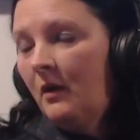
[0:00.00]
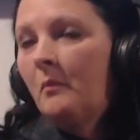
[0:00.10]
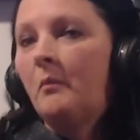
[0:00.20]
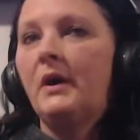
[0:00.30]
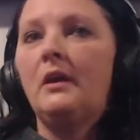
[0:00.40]

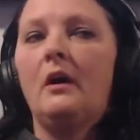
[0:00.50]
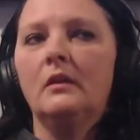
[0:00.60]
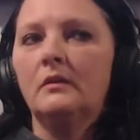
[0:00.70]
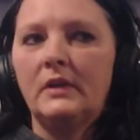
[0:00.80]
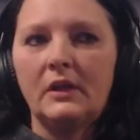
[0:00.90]
but
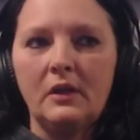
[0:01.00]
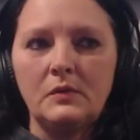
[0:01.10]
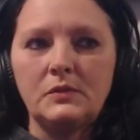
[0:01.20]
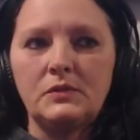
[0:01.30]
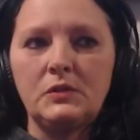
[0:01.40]
all of it
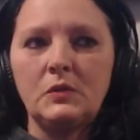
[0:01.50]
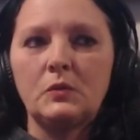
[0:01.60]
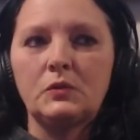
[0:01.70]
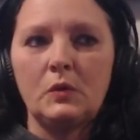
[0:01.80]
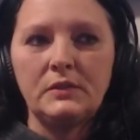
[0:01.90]
goes to
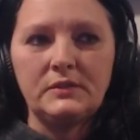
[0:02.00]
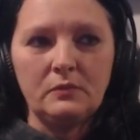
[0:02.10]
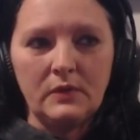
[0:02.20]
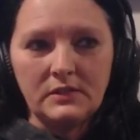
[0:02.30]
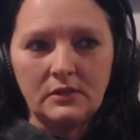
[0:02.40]
towards the
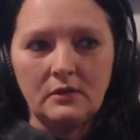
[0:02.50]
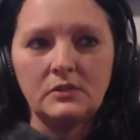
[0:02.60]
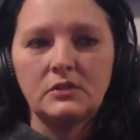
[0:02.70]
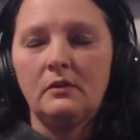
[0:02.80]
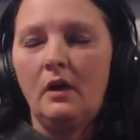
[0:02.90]

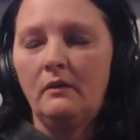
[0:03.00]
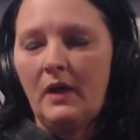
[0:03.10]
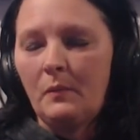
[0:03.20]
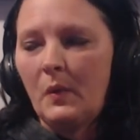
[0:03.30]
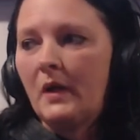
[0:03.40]
research of
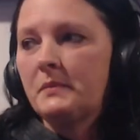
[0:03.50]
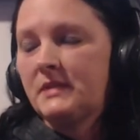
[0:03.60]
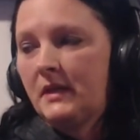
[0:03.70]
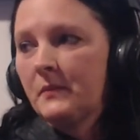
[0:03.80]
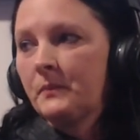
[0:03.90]
epilepsy.